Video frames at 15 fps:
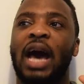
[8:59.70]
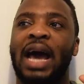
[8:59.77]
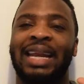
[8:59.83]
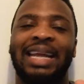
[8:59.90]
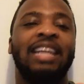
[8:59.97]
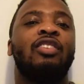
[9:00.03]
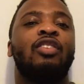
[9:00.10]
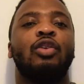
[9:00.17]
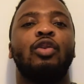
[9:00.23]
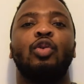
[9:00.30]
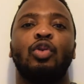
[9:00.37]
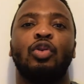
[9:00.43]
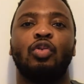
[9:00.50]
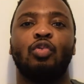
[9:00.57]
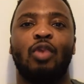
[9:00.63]
an
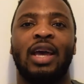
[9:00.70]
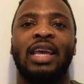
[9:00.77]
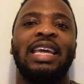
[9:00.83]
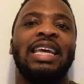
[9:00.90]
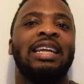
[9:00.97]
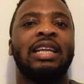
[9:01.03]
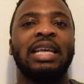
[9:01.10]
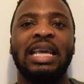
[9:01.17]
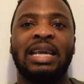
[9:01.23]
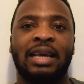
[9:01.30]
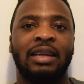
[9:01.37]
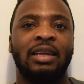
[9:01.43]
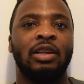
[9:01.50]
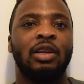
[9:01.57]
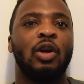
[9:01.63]
interlude where he
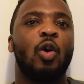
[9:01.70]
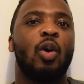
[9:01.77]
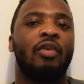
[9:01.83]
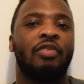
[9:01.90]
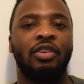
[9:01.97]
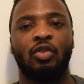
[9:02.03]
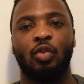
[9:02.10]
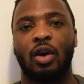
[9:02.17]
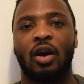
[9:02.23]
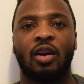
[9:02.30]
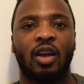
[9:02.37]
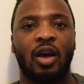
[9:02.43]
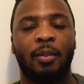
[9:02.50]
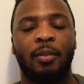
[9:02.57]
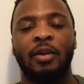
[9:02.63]
can go off into a
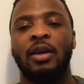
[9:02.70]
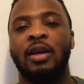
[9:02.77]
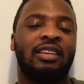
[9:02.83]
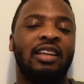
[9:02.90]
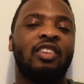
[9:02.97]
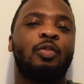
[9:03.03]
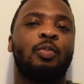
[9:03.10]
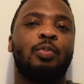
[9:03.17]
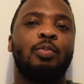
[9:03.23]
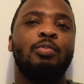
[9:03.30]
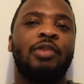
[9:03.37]
club. This